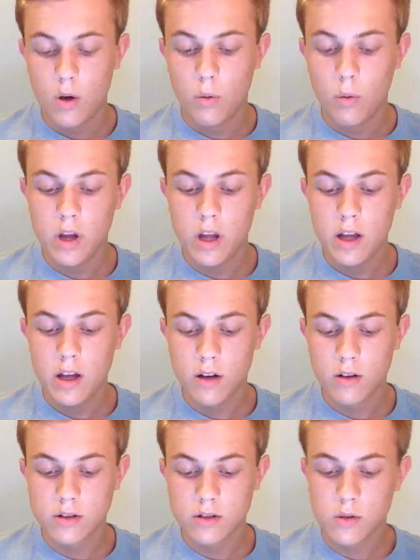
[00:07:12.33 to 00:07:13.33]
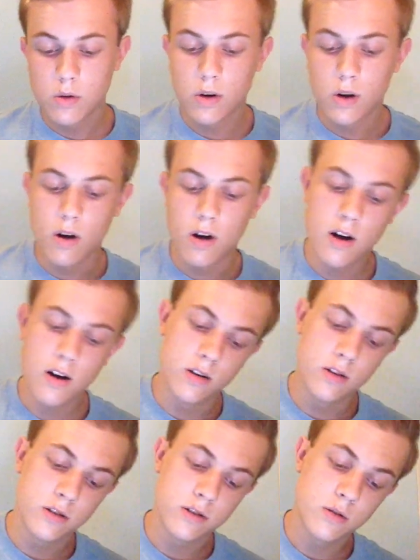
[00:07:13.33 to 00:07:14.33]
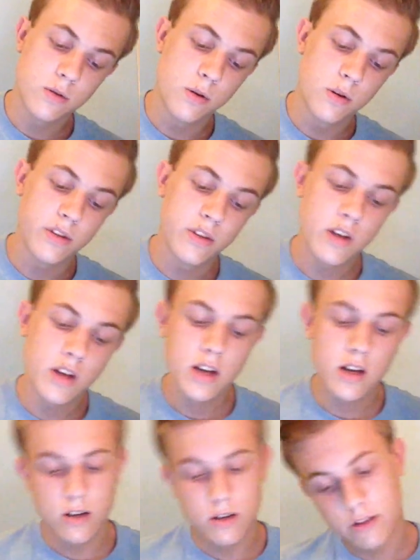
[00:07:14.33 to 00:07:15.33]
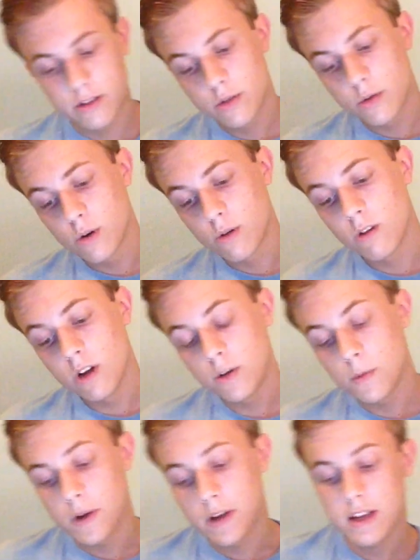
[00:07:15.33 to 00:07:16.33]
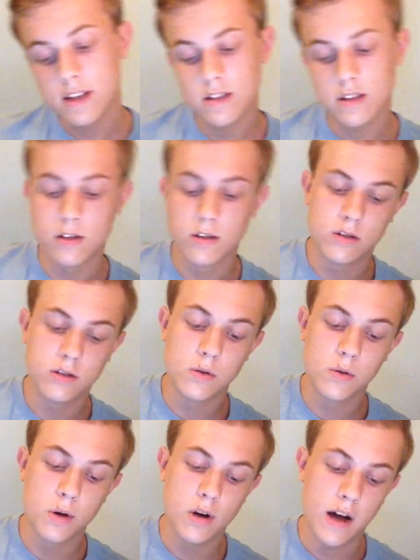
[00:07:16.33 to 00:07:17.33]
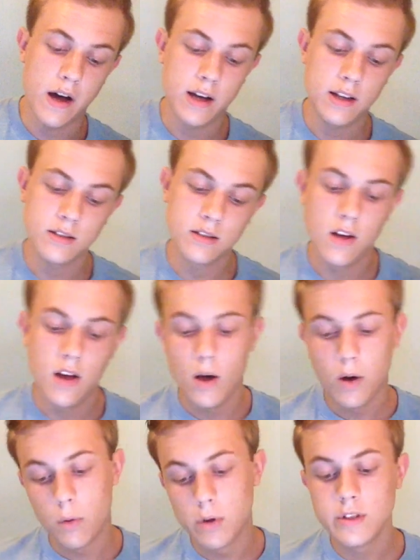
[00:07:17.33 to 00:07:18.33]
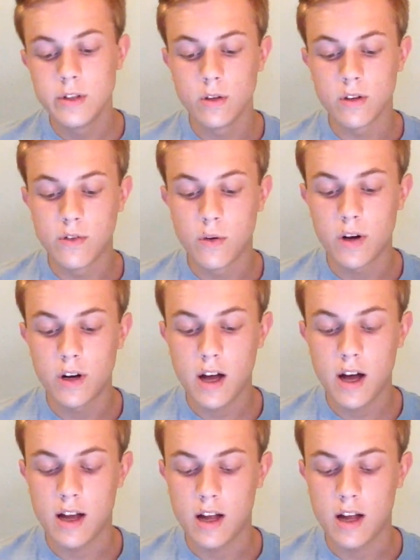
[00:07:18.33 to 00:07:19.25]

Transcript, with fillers: We underscore r underscore the underscore runaways underscore ask what do you look for in a guy?